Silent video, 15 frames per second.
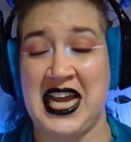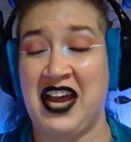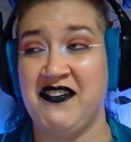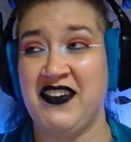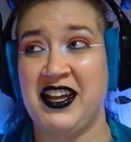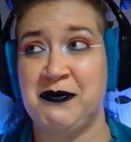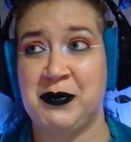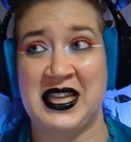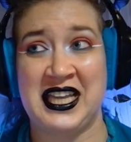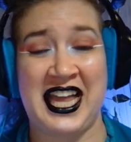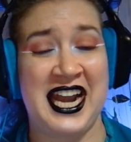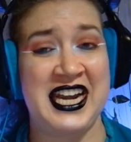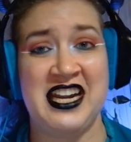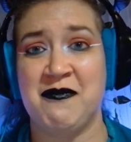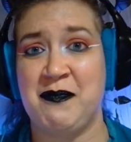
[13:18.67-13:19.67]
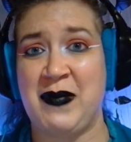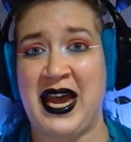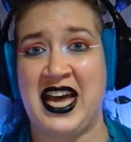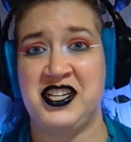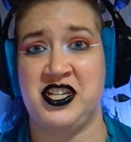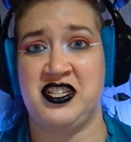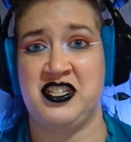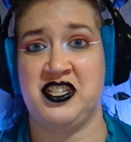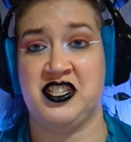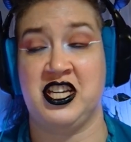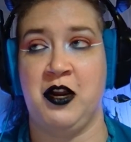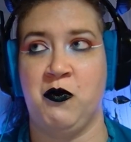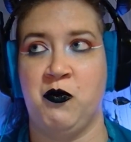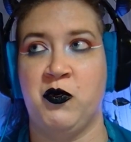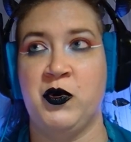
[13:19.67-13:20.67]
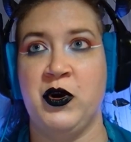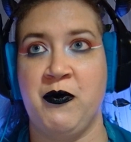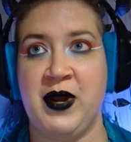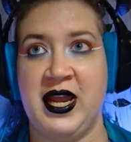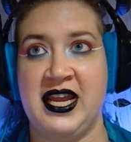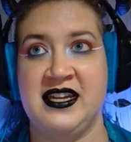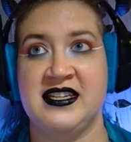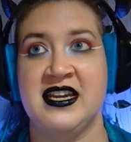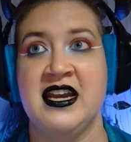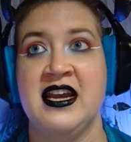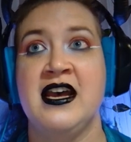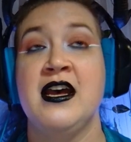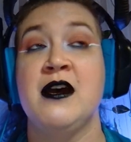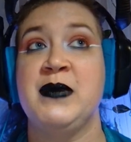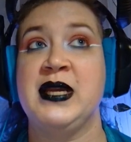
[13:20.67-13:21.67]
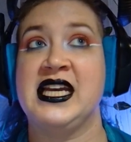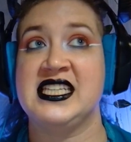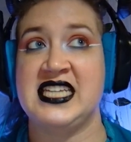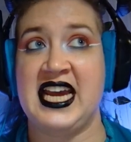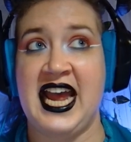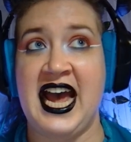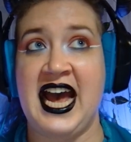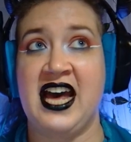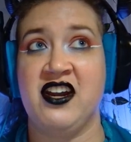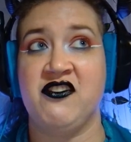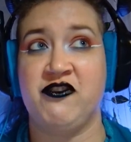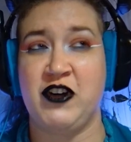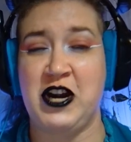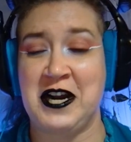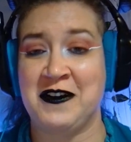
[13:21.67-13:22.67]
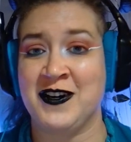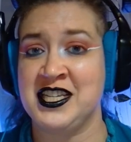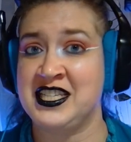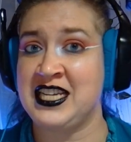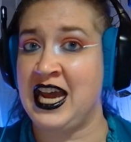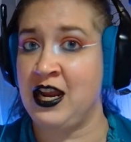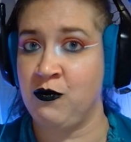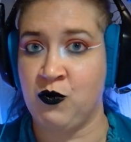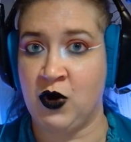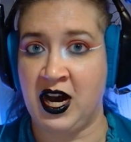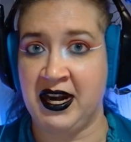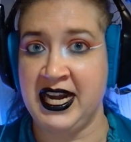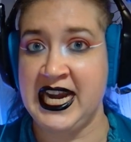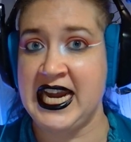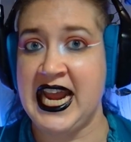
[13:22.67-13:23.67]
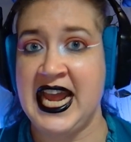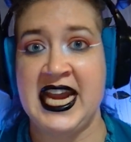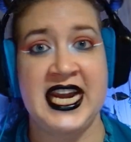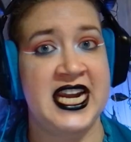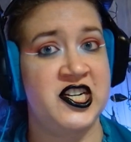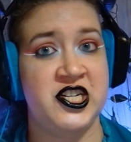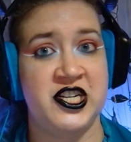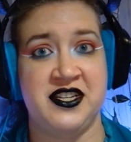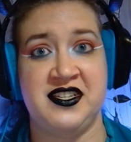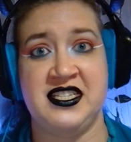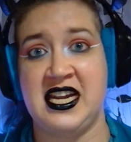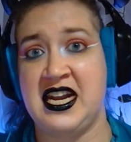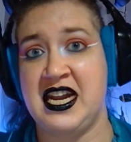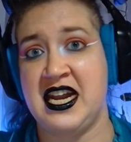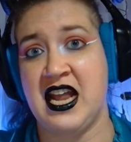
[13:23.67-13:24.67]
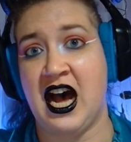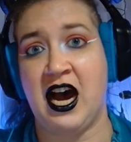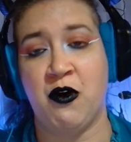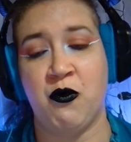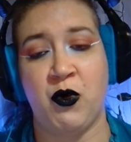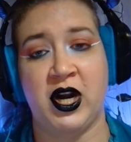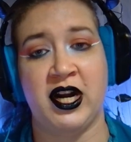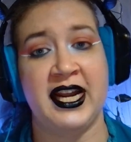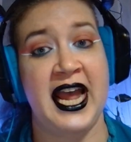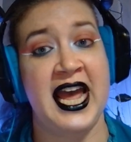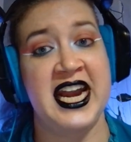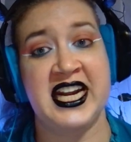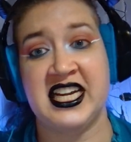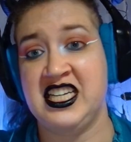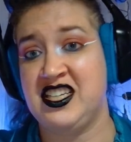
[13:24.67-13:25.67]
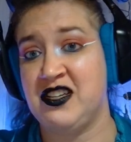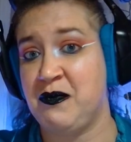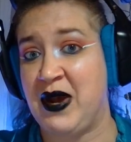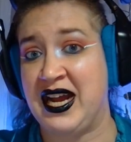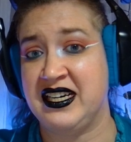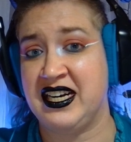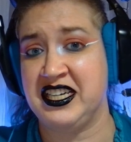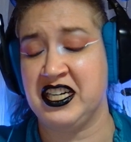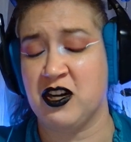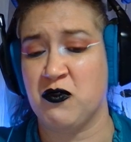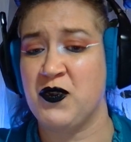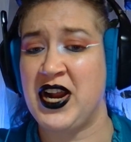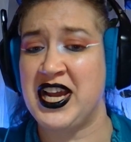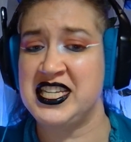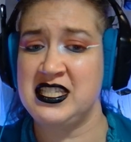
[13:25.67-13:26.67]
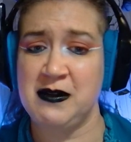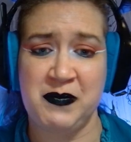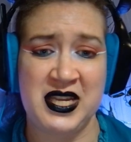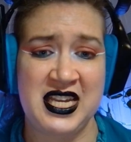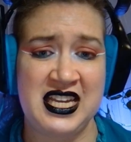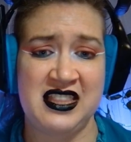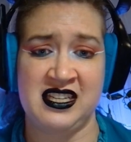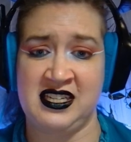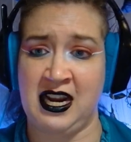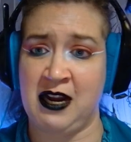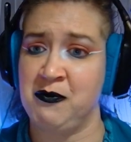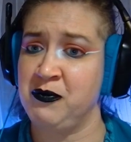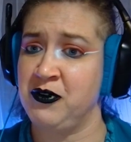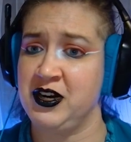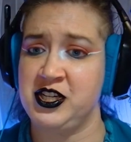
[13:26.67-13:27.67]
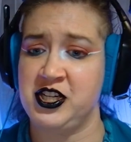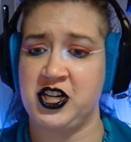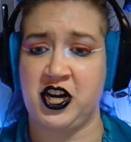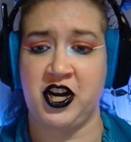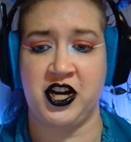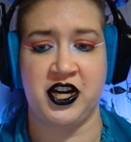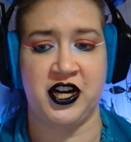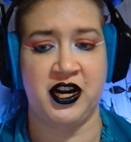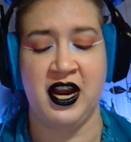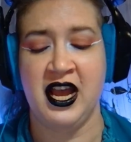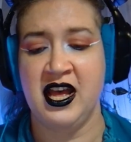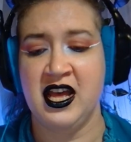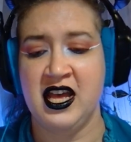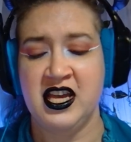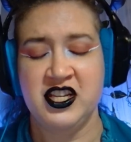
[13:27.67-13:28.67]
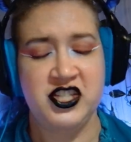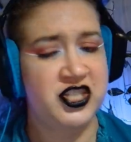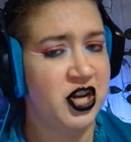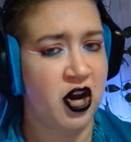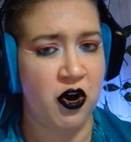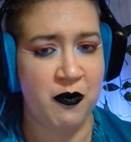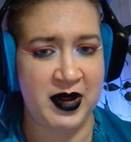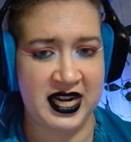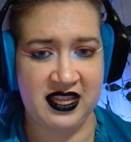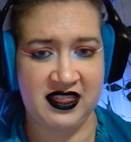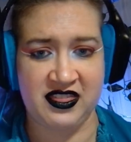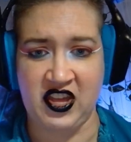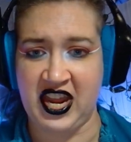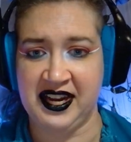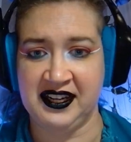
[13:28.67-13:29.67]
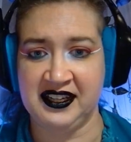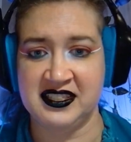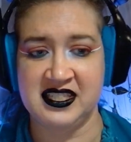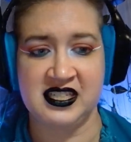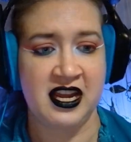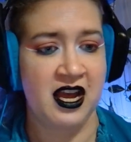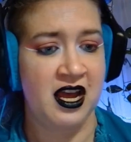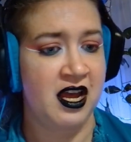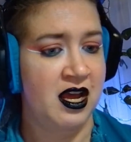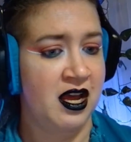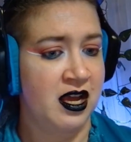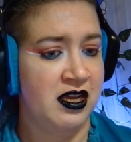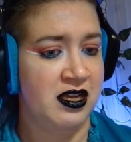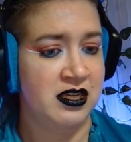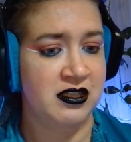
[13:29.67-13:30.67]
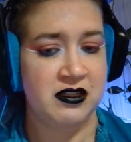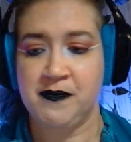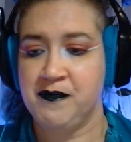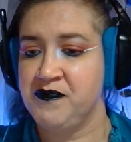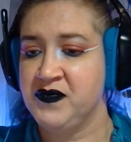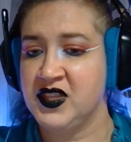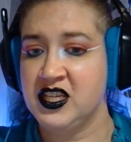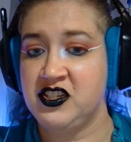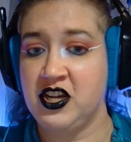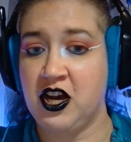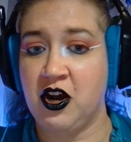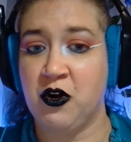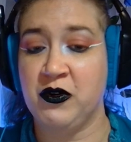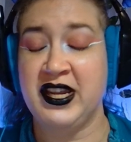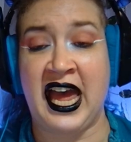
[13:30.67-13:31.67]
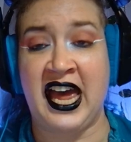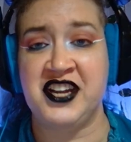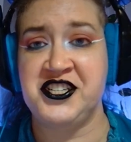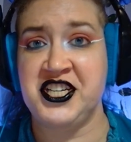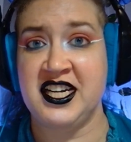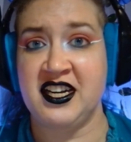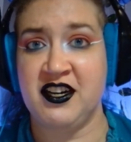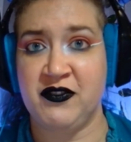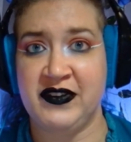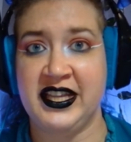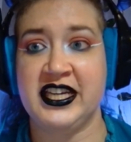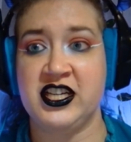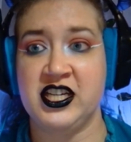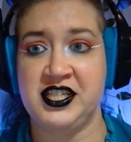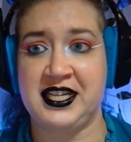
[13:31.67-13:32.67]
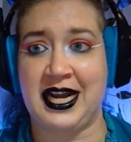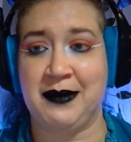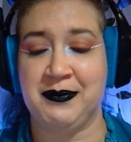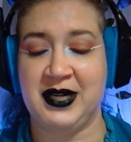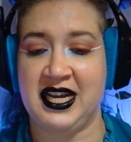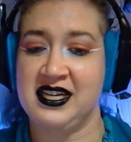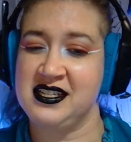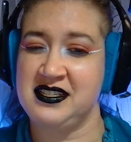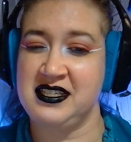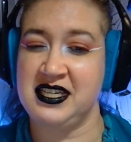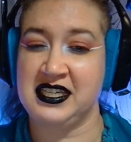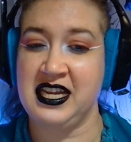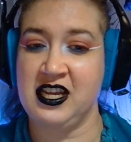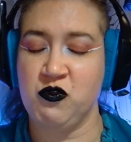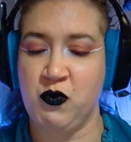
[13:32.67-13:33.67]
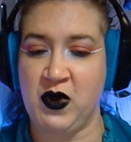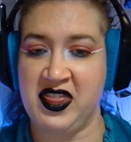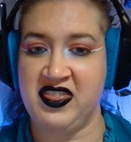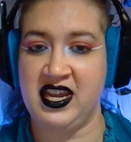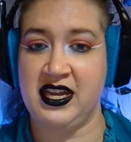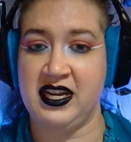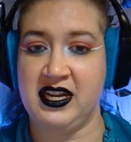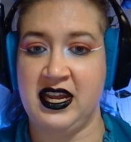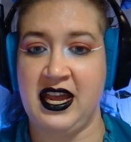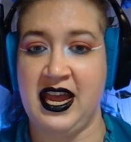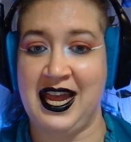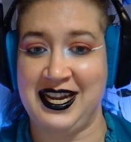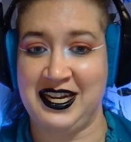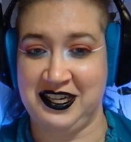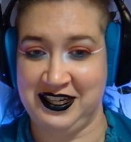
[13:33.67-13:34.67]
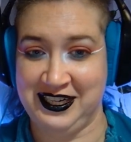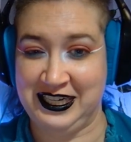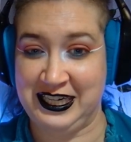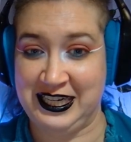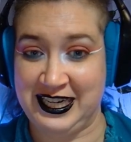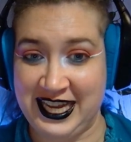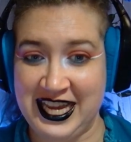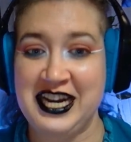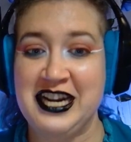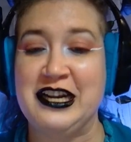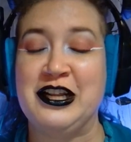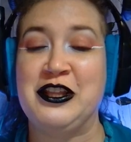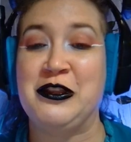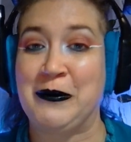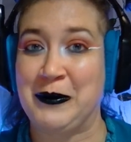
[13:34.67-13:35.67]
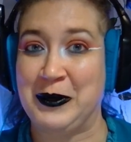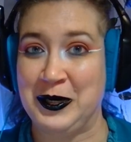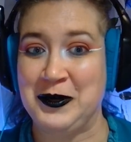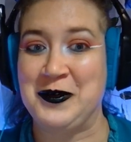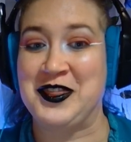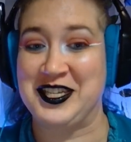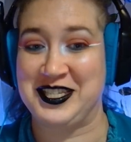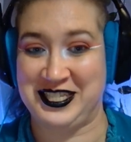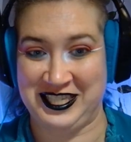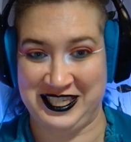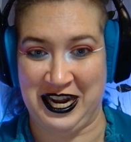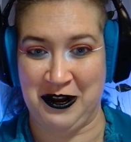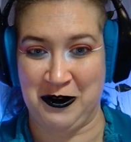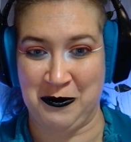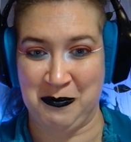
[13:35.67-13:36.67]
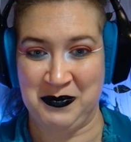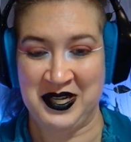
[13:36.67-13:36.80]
I've had plenty of batches just get ruined because I had a fragrance I wanted and it just did not work. And it can depend on your recipe, the temperature, so many things. So yeah, she did a really good job kind of sticking with it and getting through the soap.